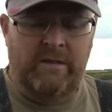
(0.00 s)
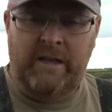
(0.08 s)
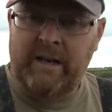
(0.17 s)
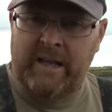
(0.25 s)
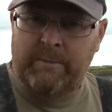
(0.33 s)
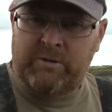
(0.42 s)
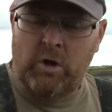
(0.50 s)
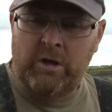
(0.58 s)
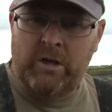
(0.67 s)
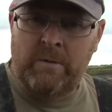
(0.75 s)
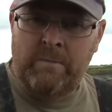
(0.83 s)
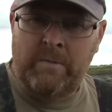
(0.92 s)
thin lips
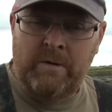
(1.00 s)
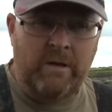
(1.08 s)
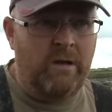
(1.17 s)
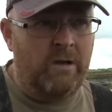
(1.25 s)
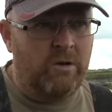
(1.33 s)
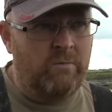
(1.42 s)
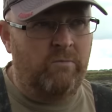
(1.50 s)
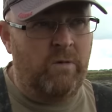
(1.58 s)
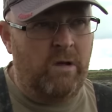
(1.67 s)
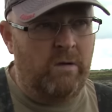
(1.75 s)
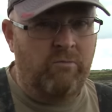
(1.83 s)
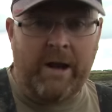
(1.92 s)
like them,
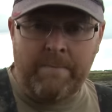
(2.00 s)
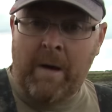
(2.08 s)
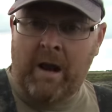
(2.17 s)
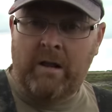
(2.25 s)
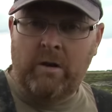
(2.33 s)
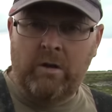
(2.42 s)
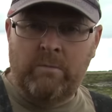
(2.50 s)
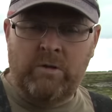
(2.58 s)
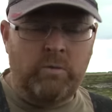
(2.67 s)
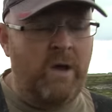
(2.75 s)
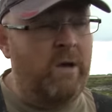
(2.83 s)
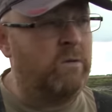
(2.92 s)
red mullet like them
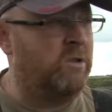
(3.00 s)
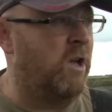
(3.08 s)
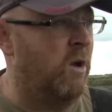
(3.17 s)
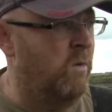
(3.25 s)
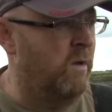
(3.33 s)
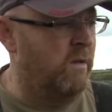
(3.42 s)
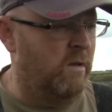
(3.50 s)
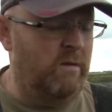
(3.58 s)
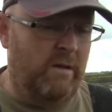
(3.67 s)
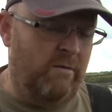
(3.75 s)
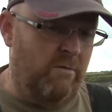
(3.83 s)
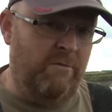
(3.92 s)
as well. So
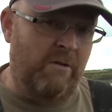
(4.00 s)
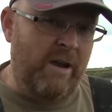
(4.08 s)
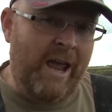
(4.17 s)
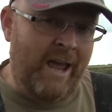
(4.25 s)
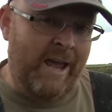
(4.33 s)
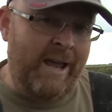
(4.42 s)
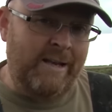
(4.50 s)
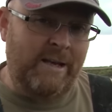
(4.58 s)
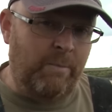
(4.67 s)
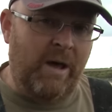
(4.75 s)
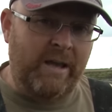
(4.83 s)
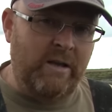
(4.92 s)
they're a very handy
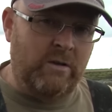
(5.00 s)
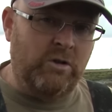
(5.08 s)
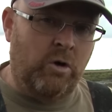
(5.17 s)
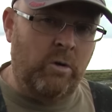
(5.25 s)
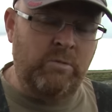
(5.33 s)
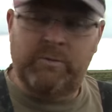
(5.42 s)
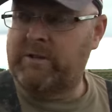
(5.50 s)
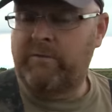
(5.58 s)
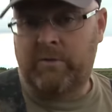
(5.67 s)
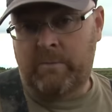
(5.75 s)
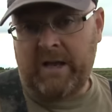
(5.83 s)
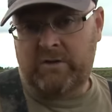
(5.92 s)
bait at times, especially
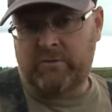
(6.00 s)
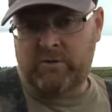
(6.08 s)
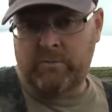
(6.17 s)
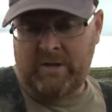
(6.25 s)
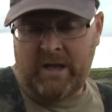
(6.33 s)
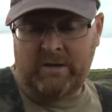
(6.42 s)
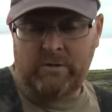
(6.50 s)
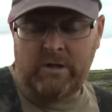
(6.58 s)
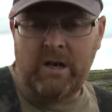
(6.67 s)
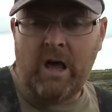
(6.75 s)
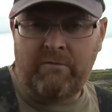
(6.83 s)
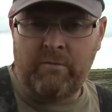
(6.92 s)
for the match fishing. They
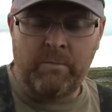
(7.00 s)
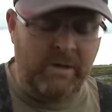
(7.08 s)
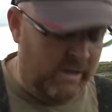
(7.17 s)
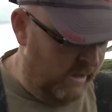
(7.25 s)
absolutely love them.